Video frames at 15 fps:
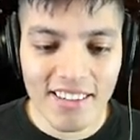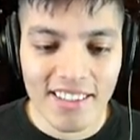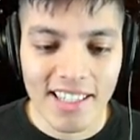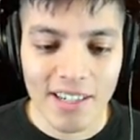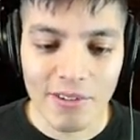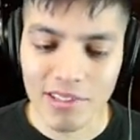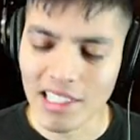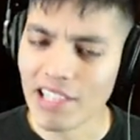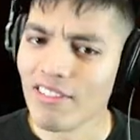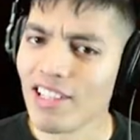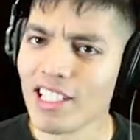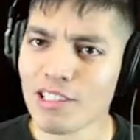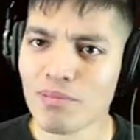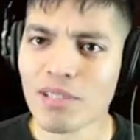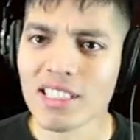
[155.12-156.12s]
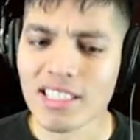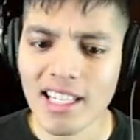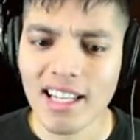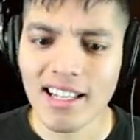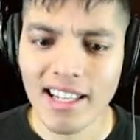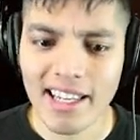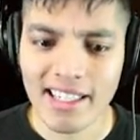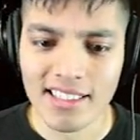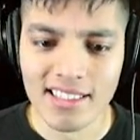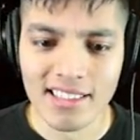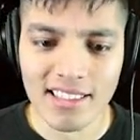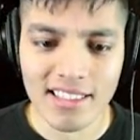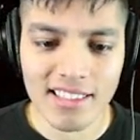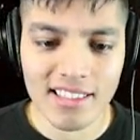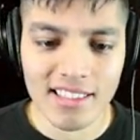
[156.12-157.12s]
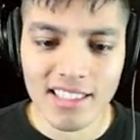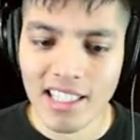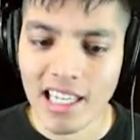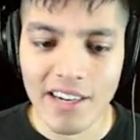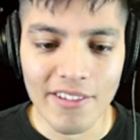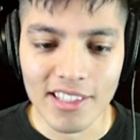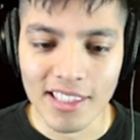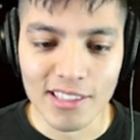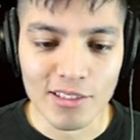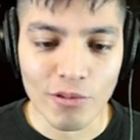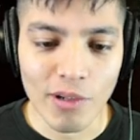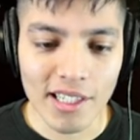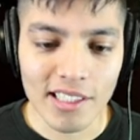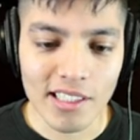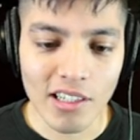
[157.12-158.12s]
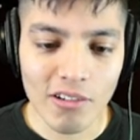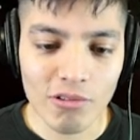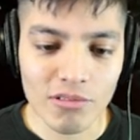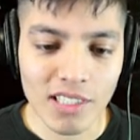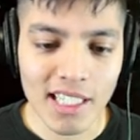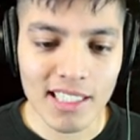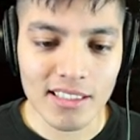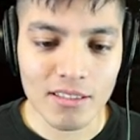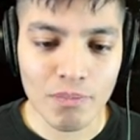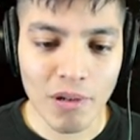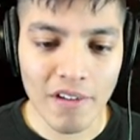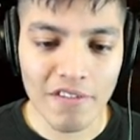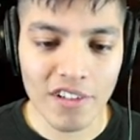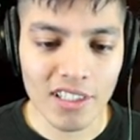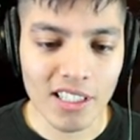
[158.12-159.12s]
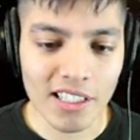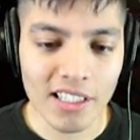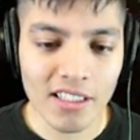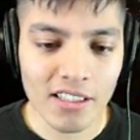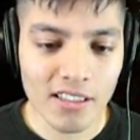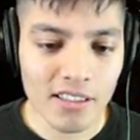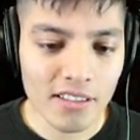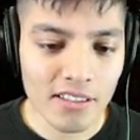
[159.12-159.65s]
Okay, whatever. Let's pretend like everything's working. Oh, nice. Perfectly.